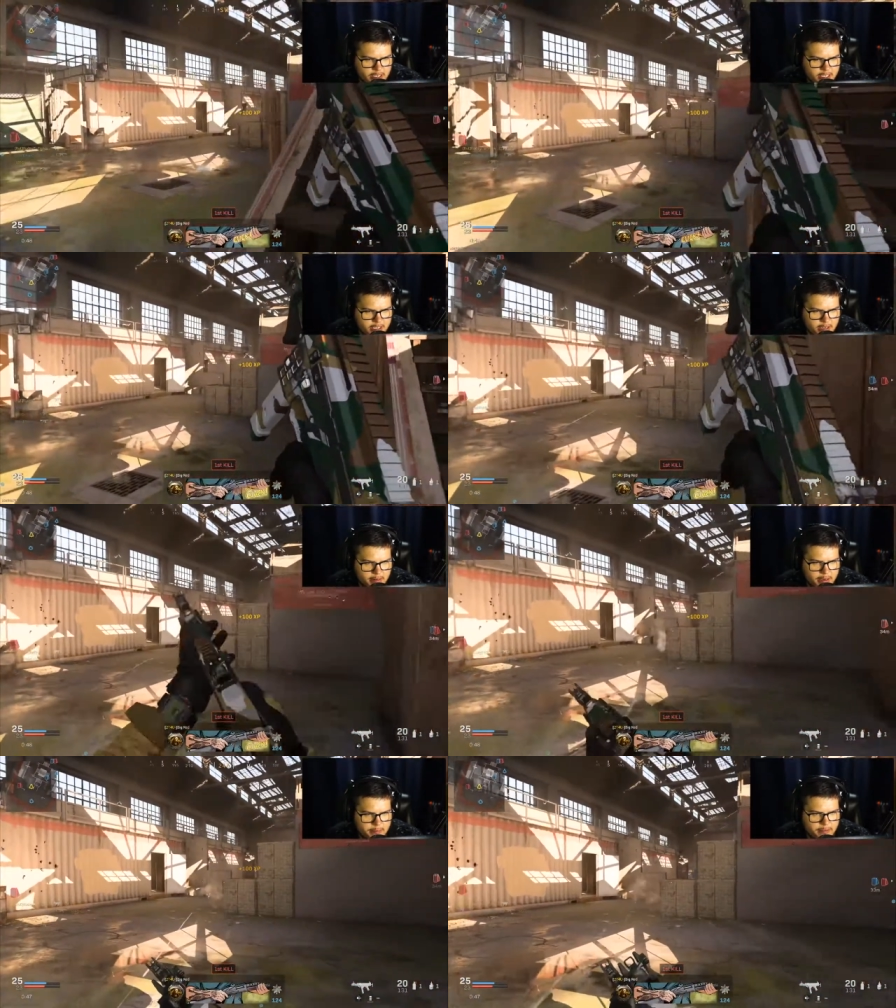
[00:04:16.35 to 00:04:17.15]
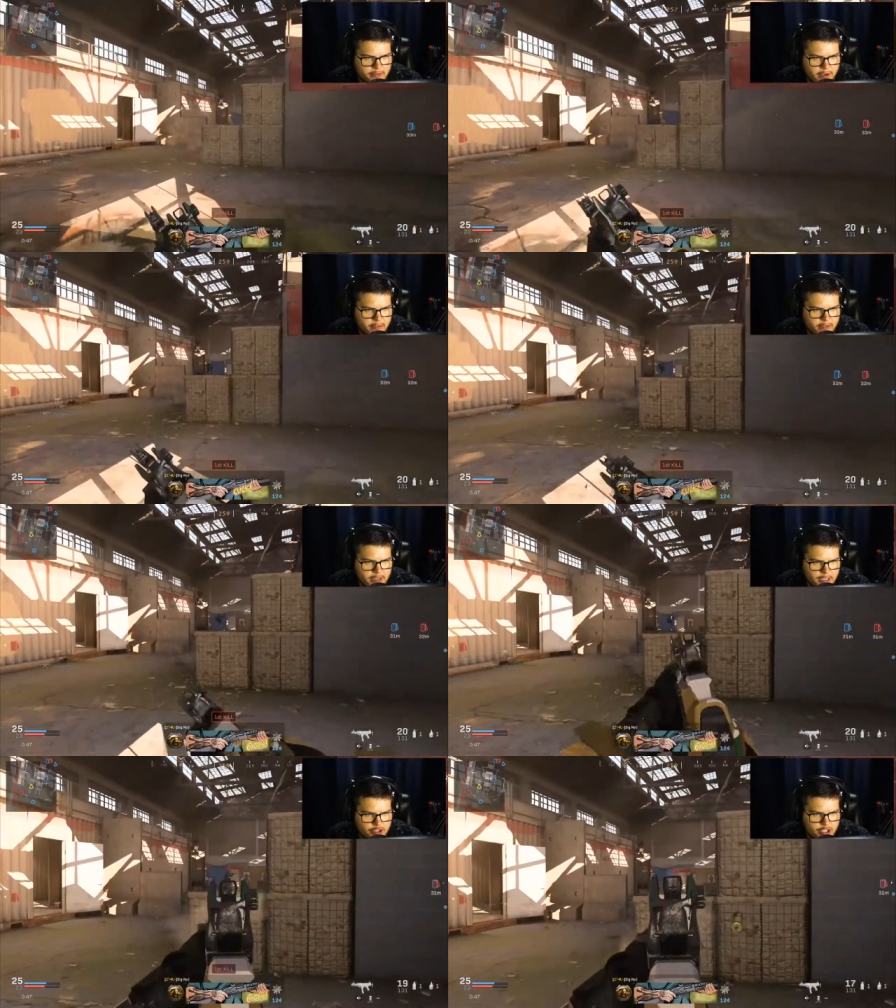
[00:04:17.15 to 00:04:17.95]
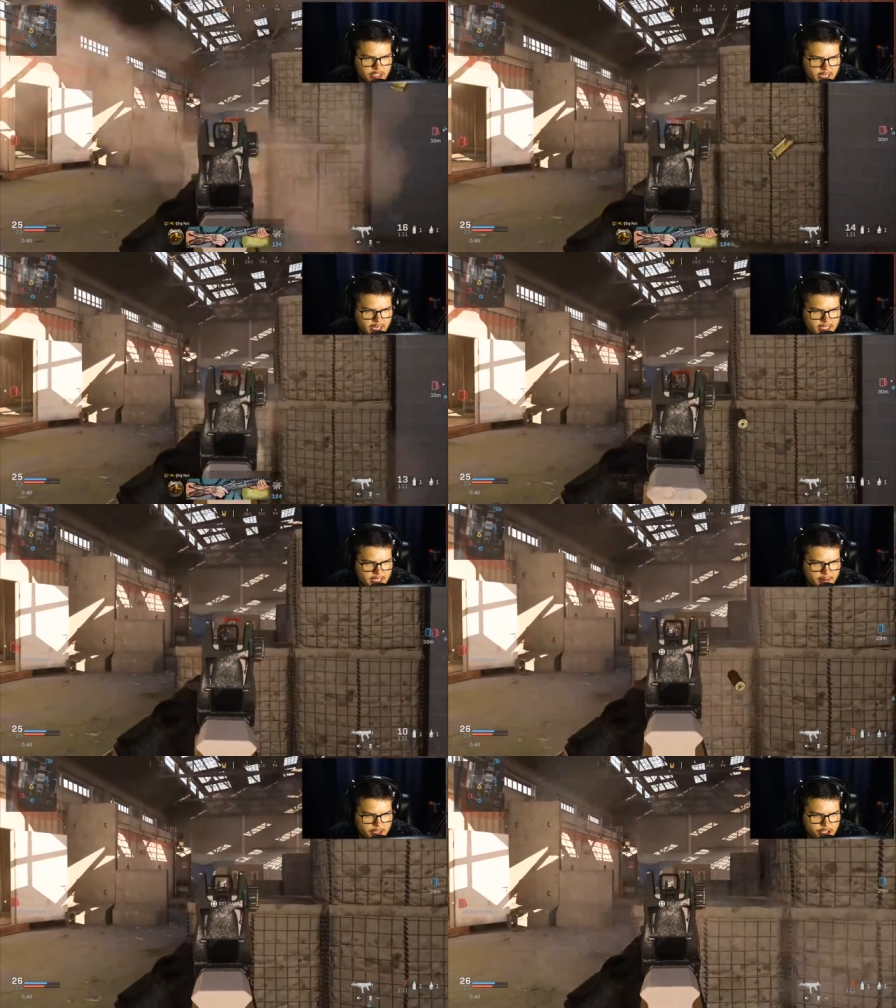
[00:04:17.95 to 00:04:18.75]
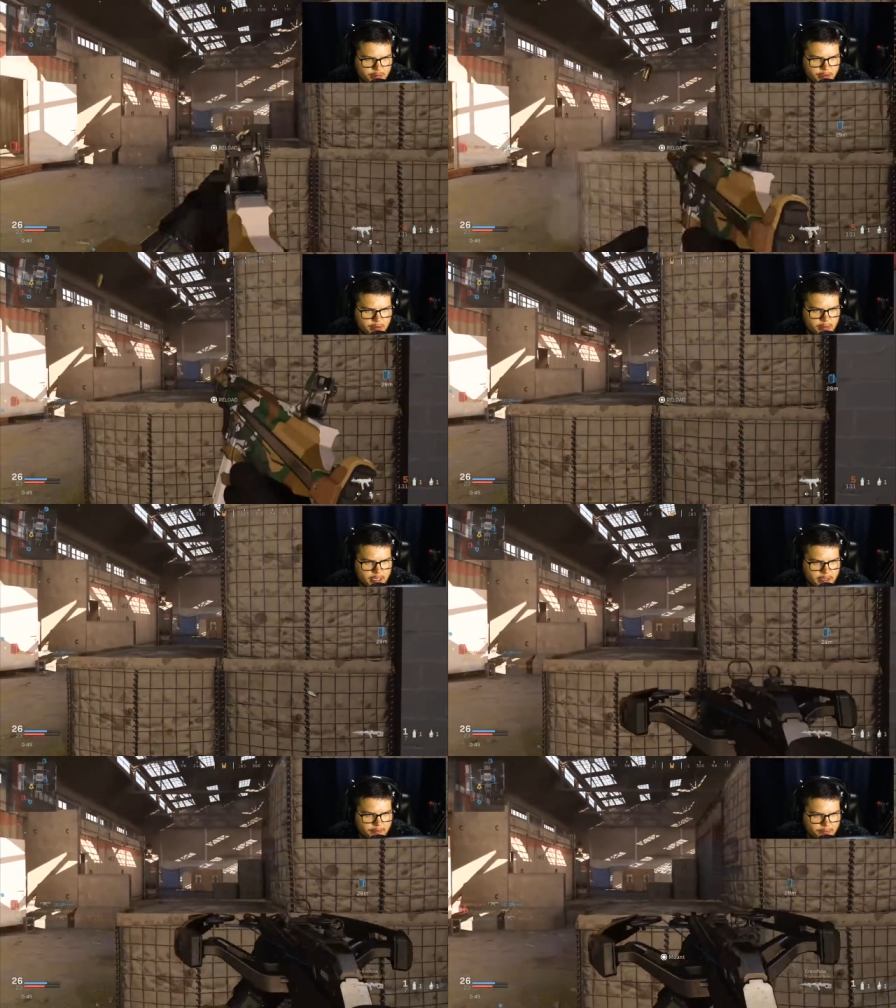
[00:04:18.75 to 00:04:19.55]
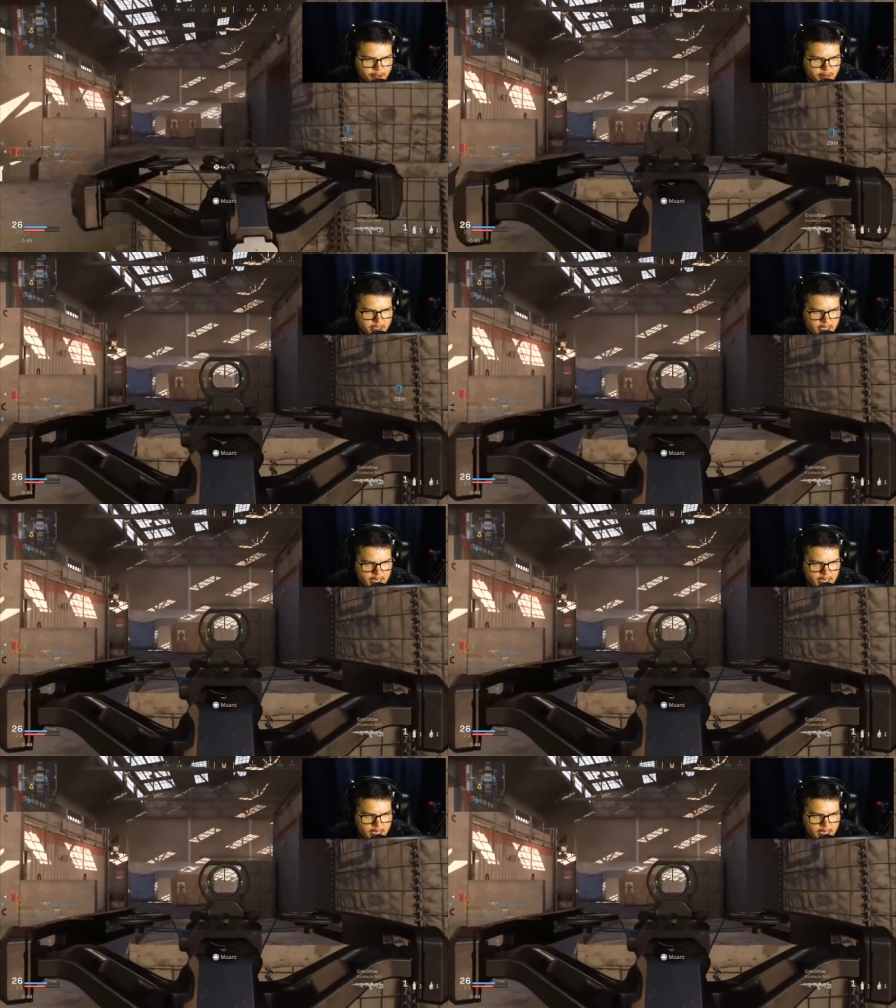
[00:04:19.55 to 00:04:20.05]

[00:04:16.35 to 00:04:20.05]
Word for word: I still kept my M P five just in case. I had to make sure we were winning. You know what I'm saying?